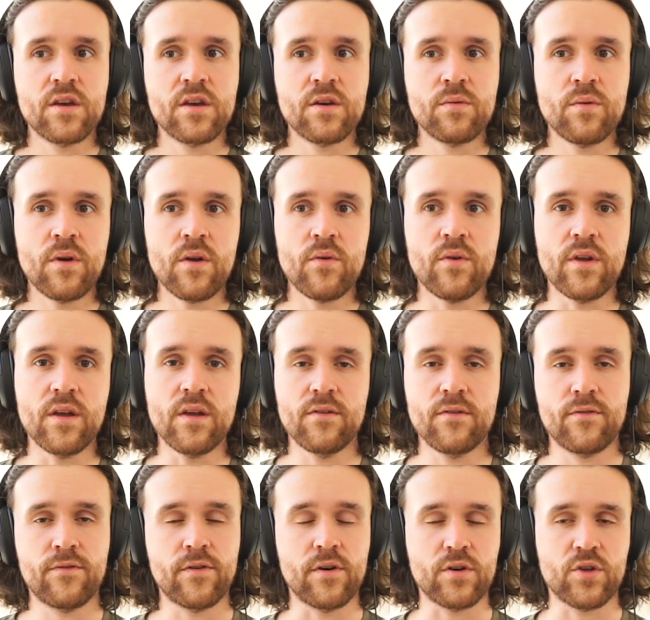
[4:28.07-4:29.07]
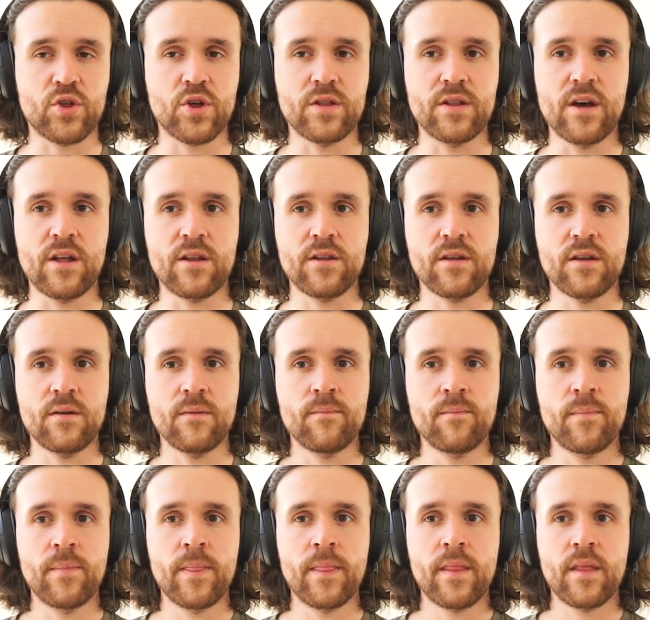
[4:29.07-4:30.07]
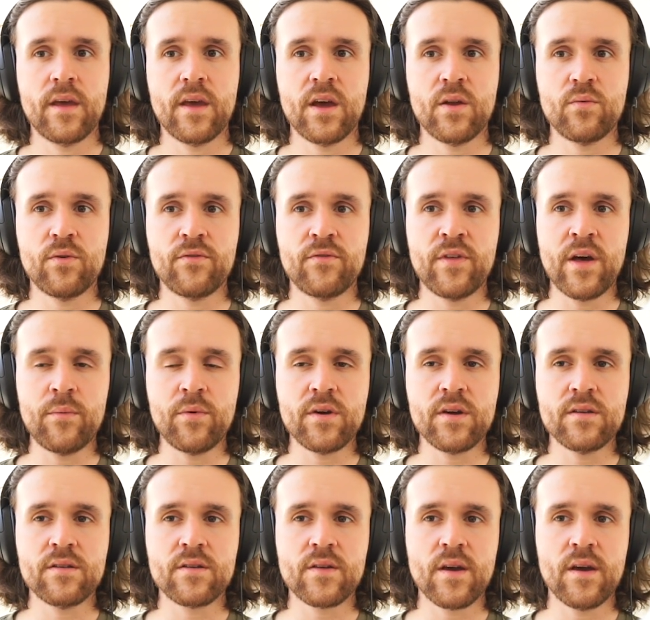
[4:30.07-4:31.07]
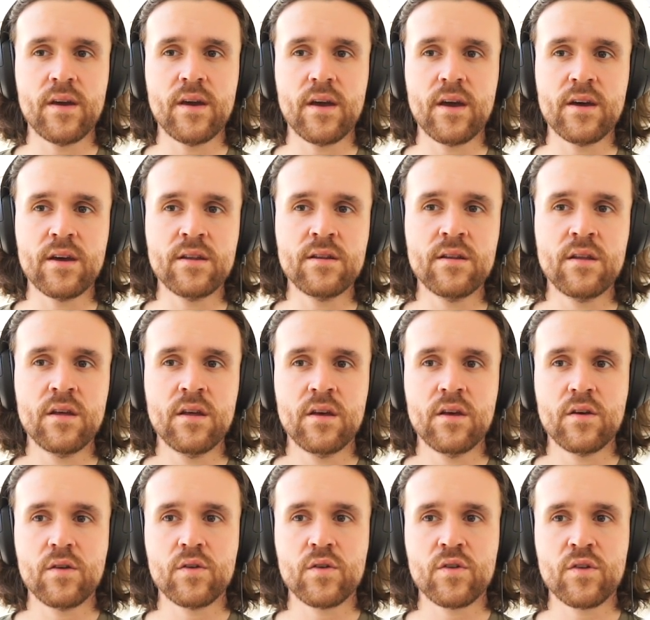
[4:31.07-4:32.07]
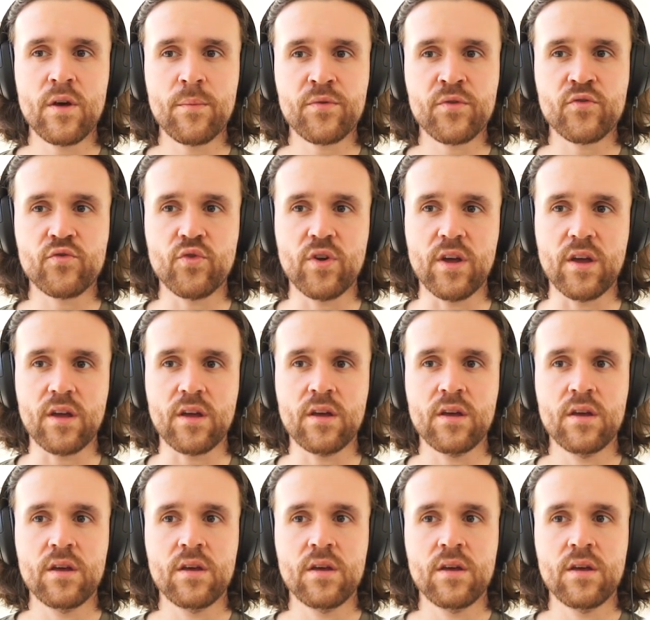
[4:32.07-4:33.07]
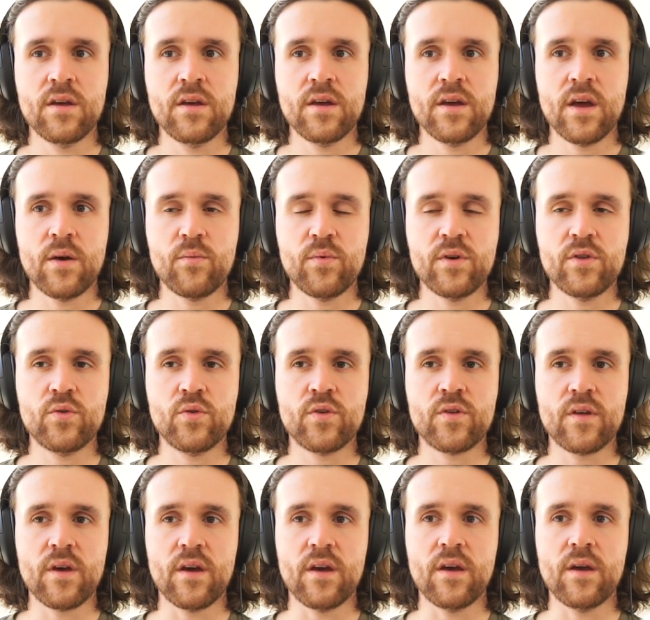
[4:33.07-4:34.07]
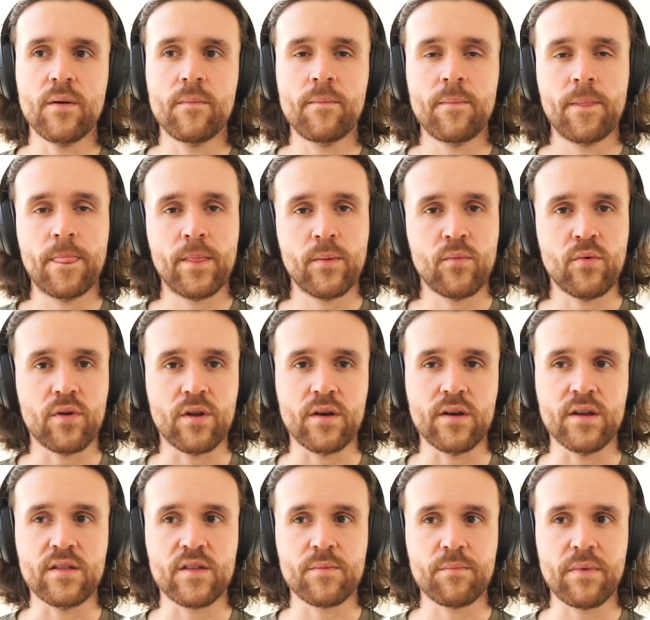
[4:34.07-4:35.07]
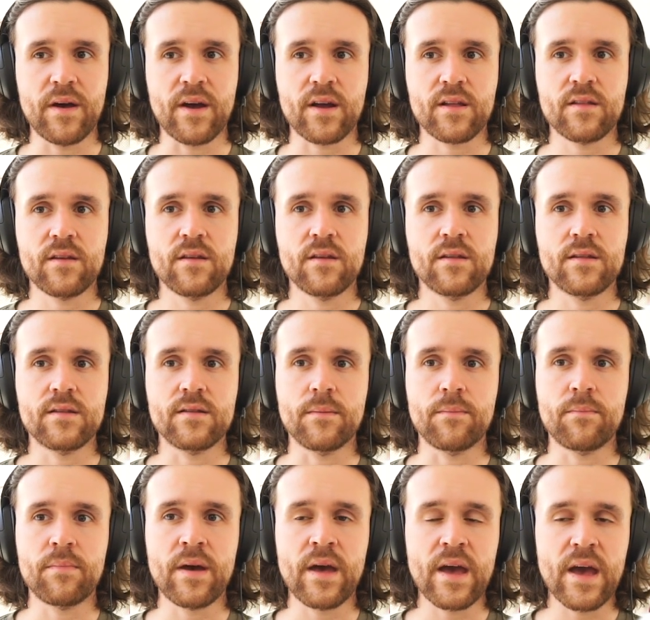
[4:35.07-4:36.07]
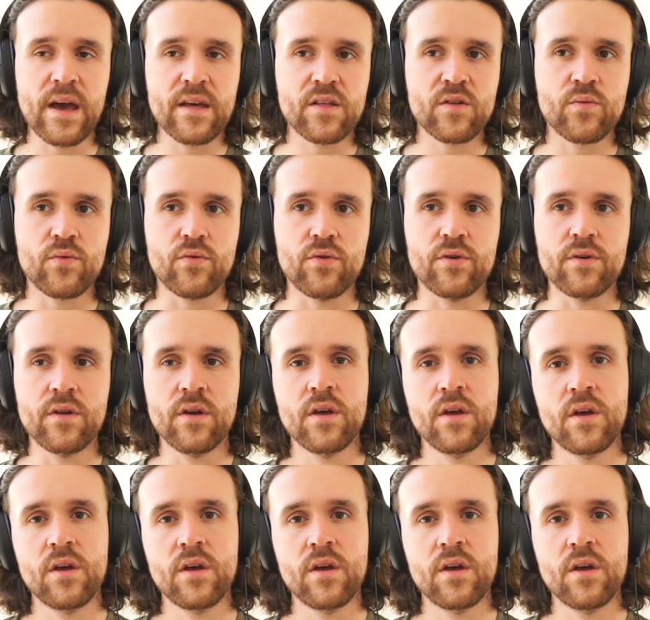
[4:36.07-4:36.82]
query functionality. And with that, we can say end substring, and we just say we want to inspect the password